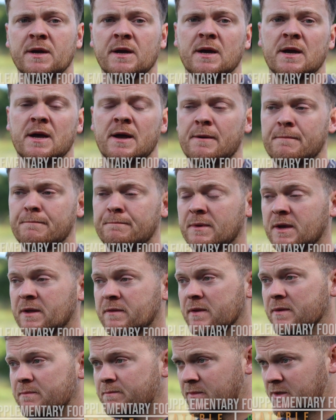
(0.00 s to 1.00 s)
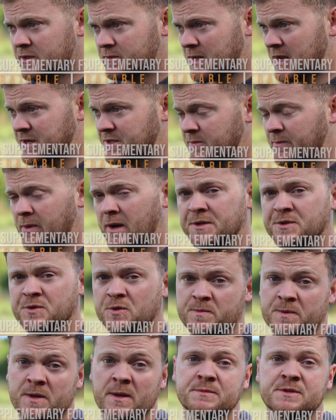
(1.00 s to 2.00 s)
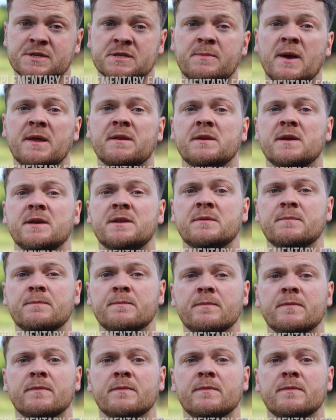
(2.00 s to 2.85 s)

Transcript: and as the particles become suspended,